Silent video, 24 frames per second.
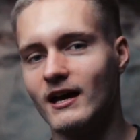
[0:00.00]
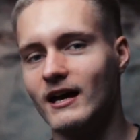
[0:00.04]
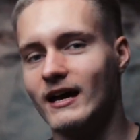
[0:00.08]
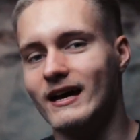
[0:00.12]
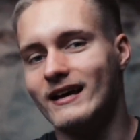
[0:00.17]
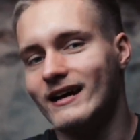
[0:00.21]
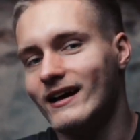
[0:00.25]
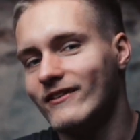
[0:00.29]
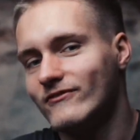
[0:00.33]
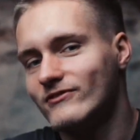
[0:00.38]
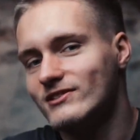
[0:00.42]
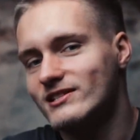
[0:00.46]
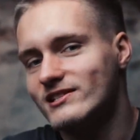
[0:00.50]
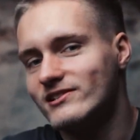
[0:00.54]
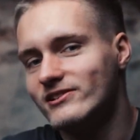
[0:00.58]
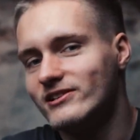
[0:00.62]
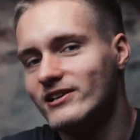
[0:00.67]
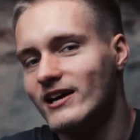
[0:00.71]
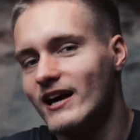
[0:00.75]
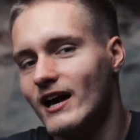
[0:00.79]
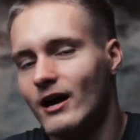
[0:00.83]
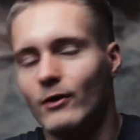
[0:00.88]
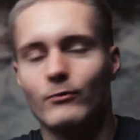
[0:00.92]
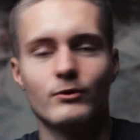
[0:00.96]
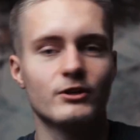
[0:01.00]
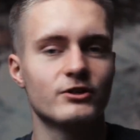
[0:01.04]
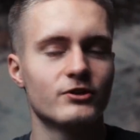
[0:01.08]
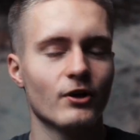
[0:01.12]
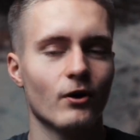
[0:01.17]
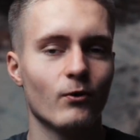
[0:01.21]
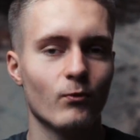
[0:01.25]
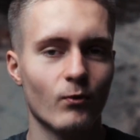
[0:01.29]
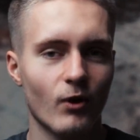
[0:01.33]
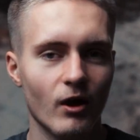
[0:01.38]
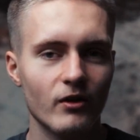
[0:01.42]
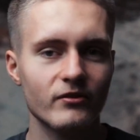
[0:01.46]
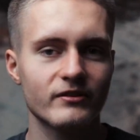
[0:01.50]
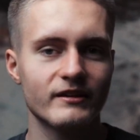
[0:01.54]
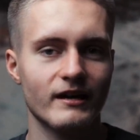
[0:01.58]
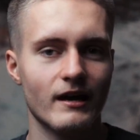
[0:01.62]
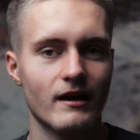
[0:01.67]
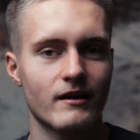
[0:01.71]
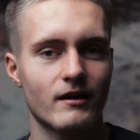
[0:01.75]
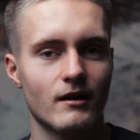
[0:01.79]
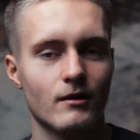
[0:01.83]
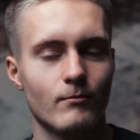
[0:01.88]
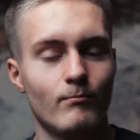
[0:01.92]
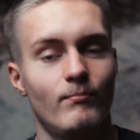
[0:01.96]
and obviously we don't want
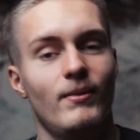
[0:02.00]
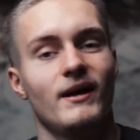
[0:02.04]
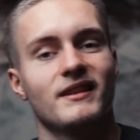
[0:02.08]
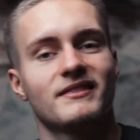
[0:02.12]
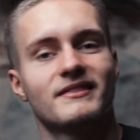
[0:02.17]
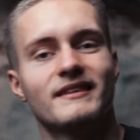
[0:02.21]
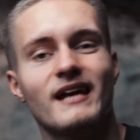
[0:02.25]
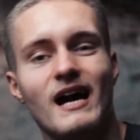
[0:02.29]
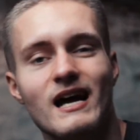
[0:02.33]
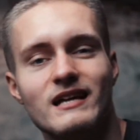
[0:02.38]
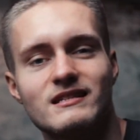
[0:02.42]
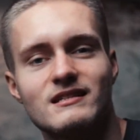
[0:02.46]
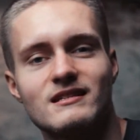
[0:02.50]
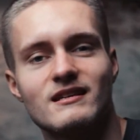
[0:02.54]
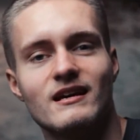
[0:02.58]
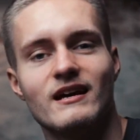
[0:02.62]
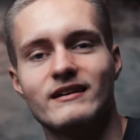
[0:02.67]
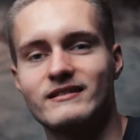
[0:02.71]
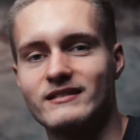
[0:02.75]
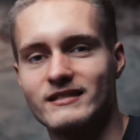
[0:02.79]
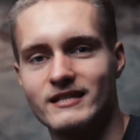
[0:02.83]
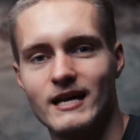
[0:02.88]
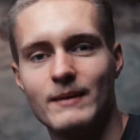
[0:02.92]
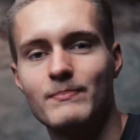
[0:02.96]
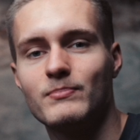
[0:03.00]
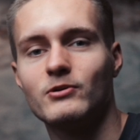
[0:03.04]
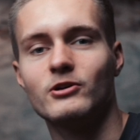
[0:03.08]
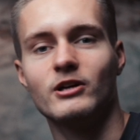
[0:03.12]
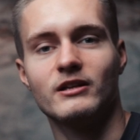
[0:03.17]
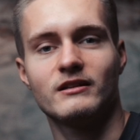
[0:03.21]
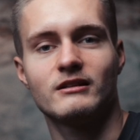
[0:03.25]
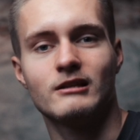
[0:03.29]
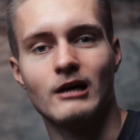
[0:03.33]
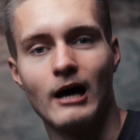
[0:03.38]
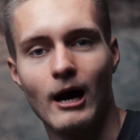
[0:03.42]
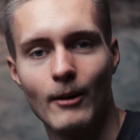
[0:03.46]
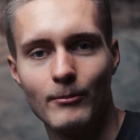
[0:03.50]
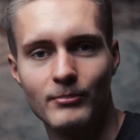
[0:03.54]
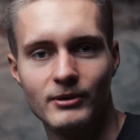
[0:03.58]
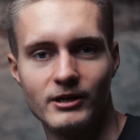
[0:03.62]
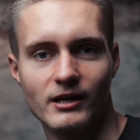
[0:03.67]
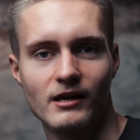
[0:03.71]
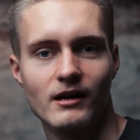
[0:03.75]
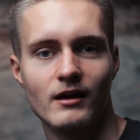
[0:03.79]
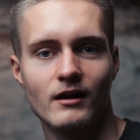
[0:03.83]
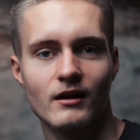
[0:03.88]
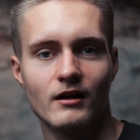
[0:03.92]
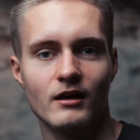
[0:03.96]
that, but that's a separate
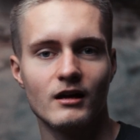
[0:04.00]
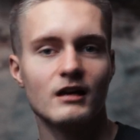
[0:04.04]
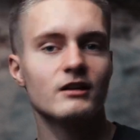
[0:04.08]
topic.